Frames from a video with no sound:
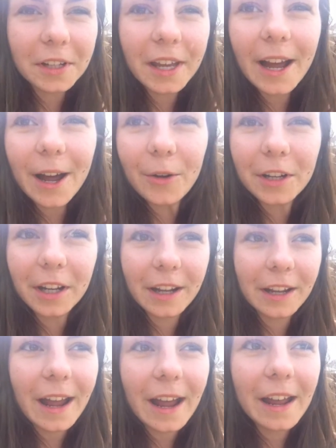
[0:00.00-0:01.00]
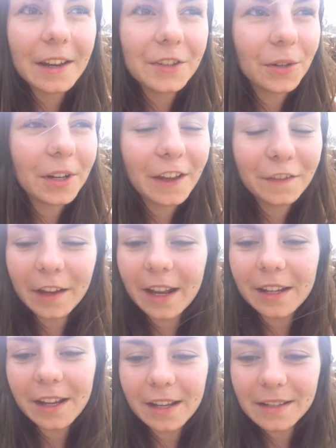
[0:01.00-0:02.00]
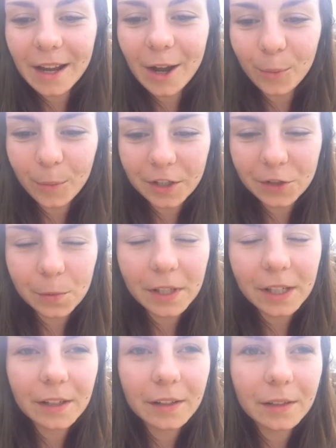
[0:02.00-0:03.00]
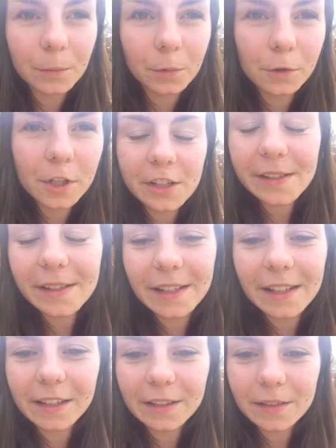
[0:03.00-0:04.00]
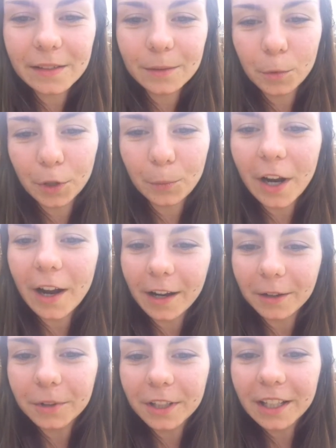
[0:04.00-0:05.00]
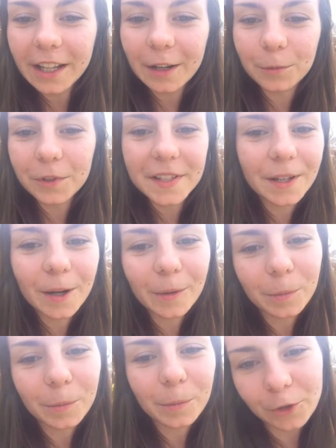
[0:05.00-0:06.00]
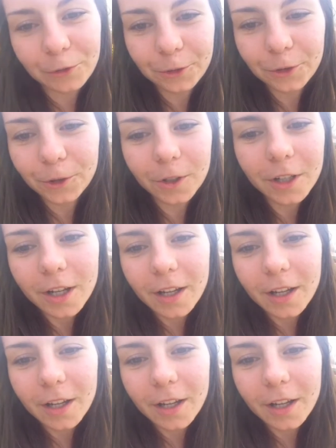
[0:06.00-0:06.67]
count, and I don't have any idea how much we eat. We just eat when we're hungry and we stop when we're full.